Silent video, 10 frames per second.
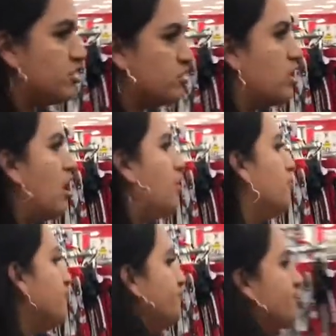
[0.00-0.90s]
just
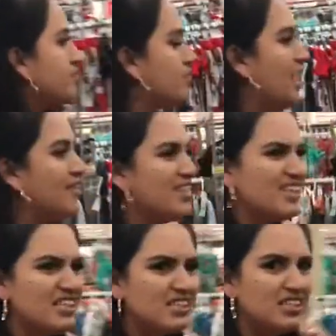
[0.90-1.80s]
um, I think
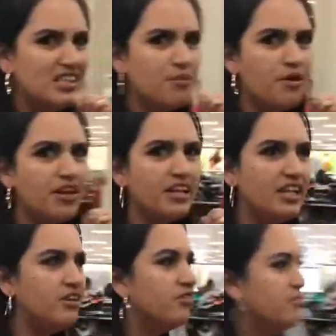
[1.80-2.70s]
this is an American
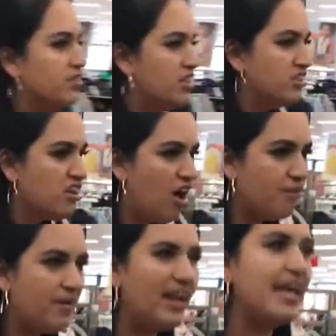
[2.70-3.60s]
Eagle top.
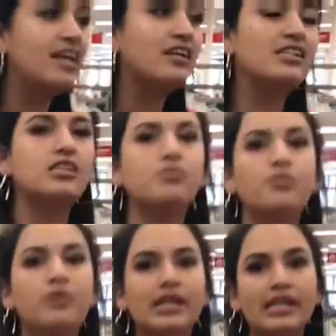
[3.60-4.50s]
I like it because it's
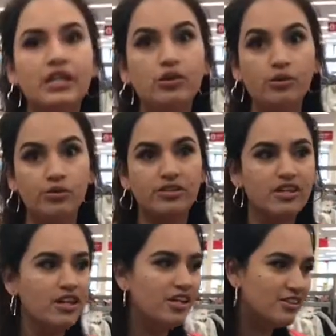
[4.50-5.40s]
really loose.
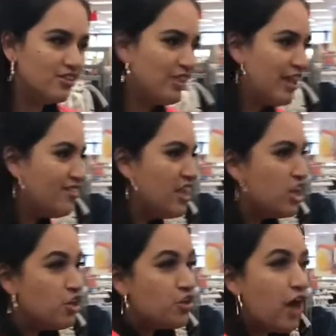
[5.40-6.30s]
So then
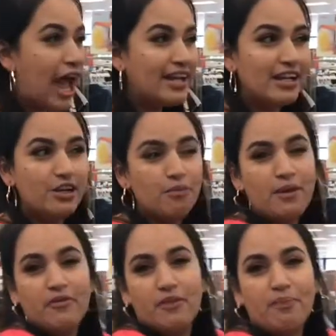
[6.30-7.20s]
you could hide a little bit
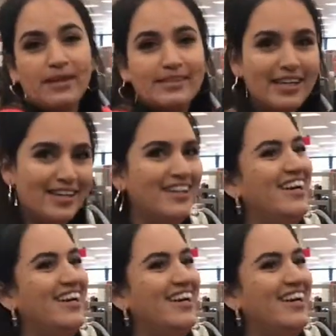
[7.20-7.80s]
of the panza.